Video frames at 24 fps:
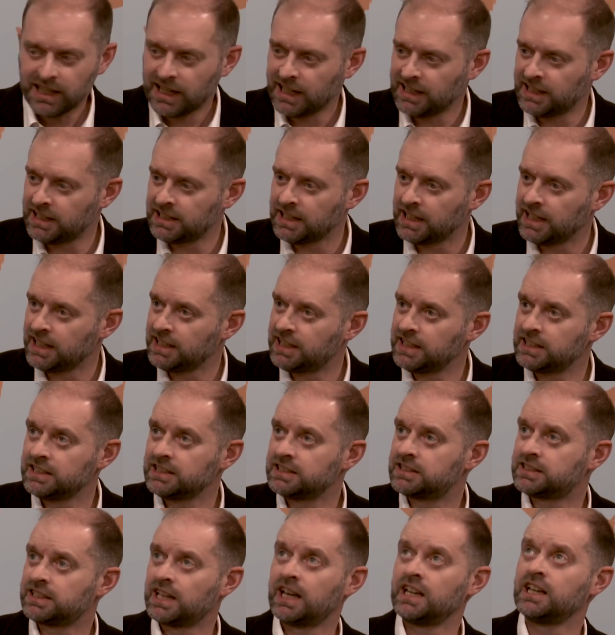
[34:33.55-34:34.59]
He didn't
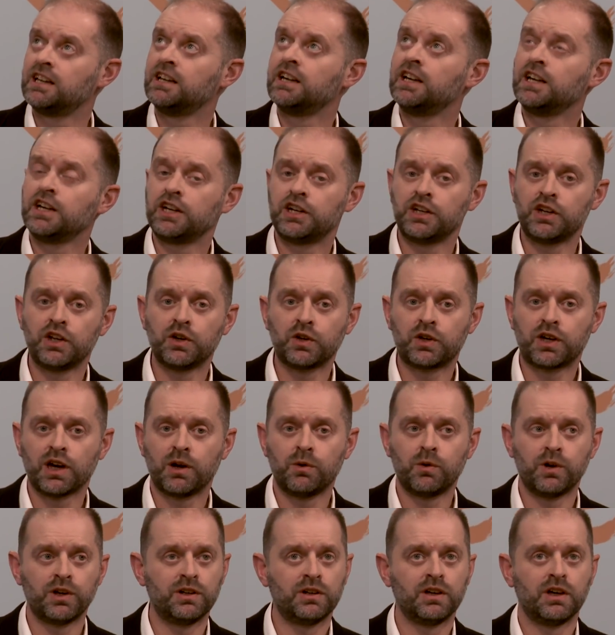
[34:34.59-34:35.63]
say, you know,
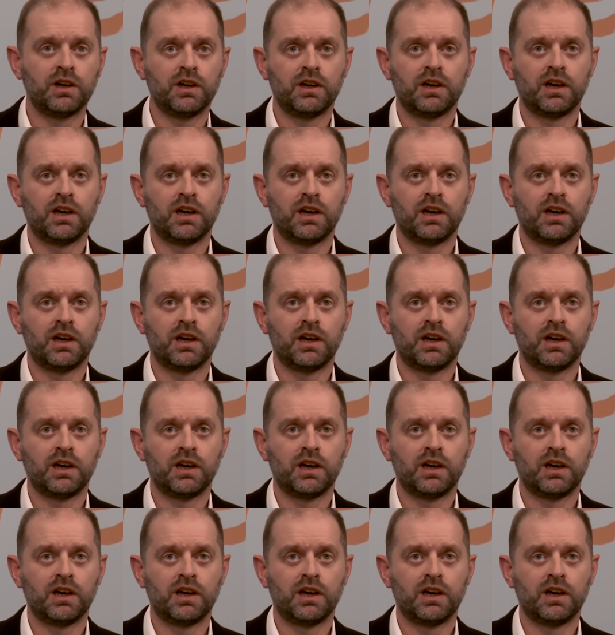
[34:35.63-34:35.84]
go and